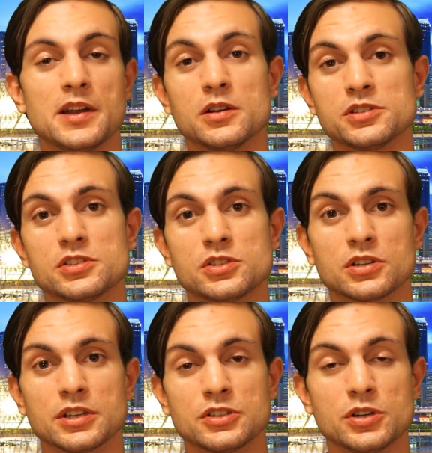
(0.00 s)
And then I also
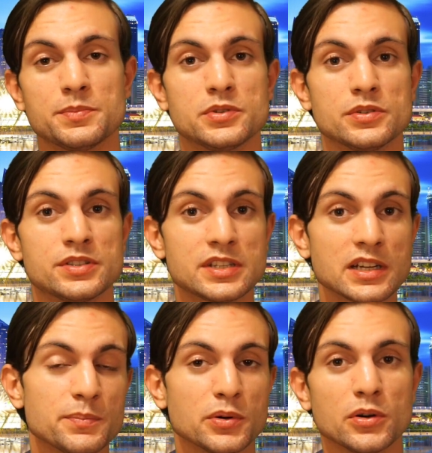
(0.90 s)
took a trip to
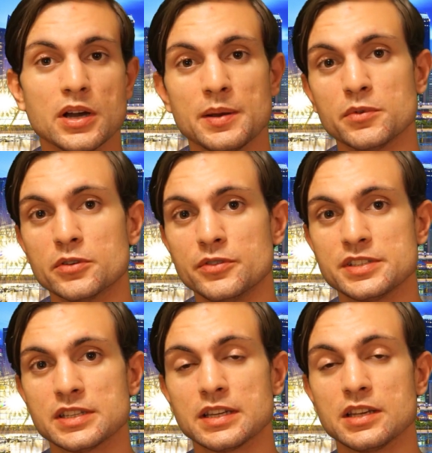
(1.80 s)
Singapore and more
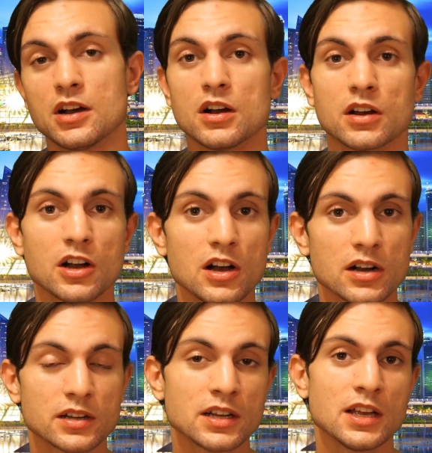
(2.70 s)
recently Hong
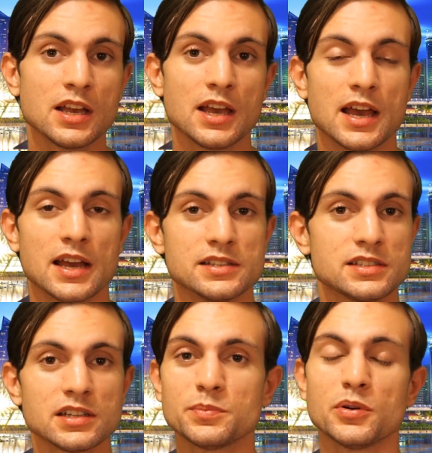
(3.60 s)
Kong. And
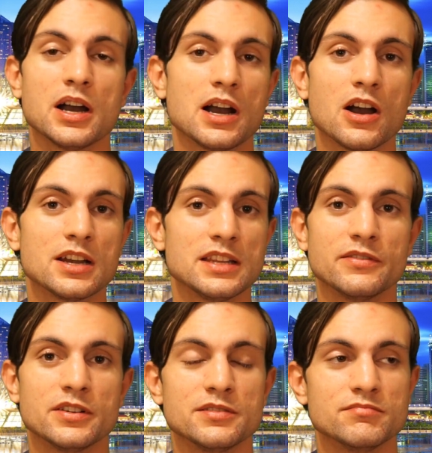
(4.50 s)
Singapore I hardly
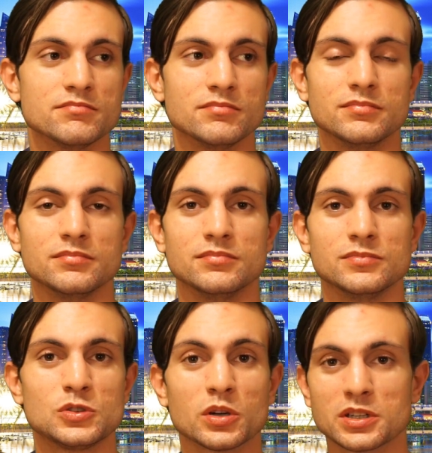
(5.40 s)
even
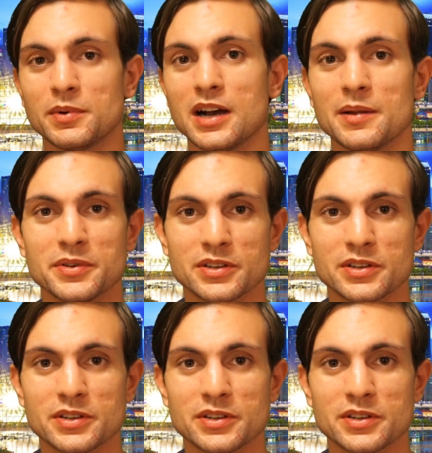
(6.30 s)
talked about